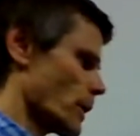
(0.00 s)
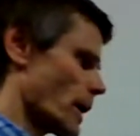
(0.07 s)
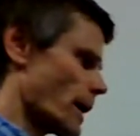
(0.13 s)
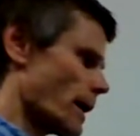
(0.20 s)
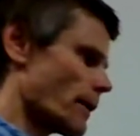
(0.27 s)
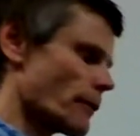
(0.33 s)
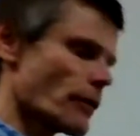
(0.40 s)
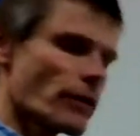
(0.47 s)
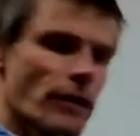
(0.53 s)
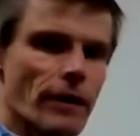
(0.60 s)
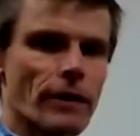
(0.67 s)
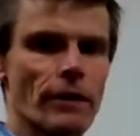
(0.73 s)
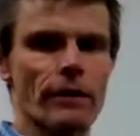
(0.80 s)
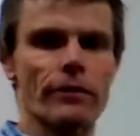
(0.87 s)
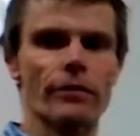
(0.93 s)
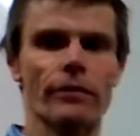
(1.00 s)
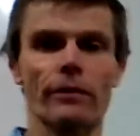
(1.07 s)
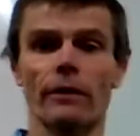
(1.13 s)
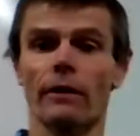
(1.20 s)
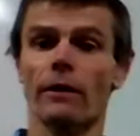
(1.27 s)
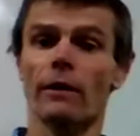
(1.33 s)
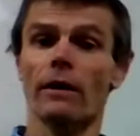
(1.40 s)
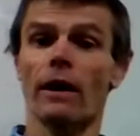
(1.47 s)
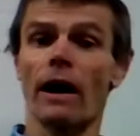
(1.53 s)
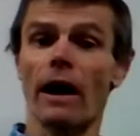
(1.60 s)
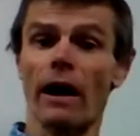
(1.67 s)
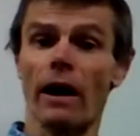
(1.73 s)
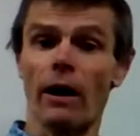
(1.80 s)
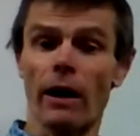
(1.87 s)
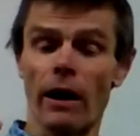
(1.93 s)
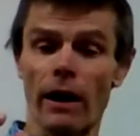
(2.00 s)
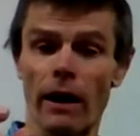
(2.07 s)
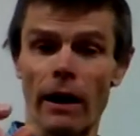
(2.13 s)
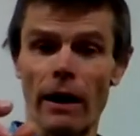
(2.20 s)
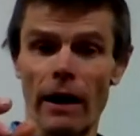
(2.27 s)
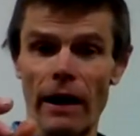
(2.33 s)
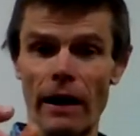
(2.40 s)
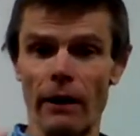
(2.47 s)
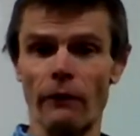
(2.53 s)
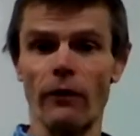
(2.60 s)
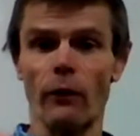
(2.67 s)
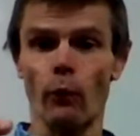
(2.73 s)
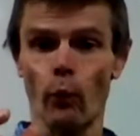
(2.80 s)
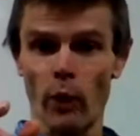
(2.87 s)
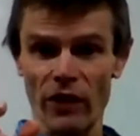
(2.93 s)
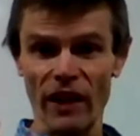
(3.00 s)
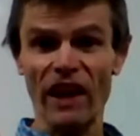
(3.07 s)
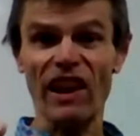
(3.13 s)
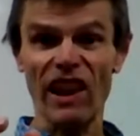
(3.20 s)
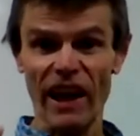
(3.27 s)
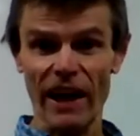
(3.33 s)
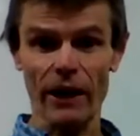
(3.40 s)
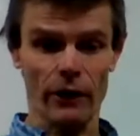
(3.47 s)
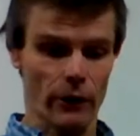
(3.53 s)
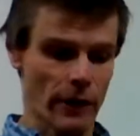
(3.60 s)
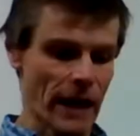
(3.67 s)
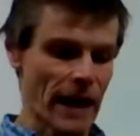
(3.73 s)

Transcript: would cover the Earth of, with a layer